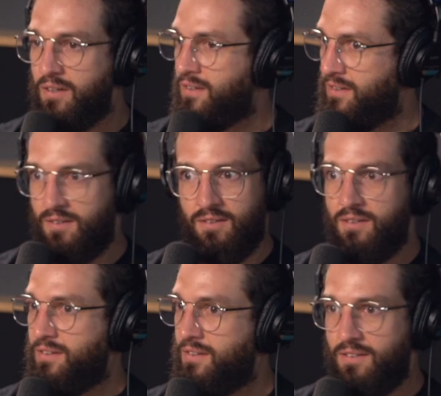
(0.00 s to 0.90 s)
it's death
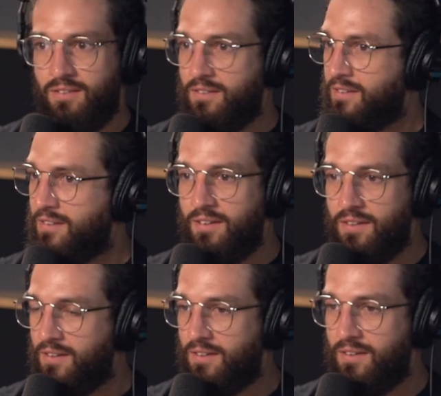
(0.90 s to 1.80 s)
threats, it's like
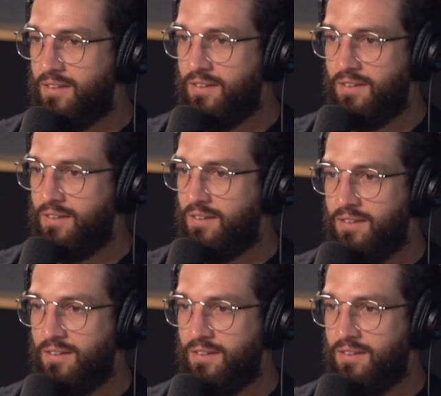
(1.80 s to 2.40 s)
threats of abuse,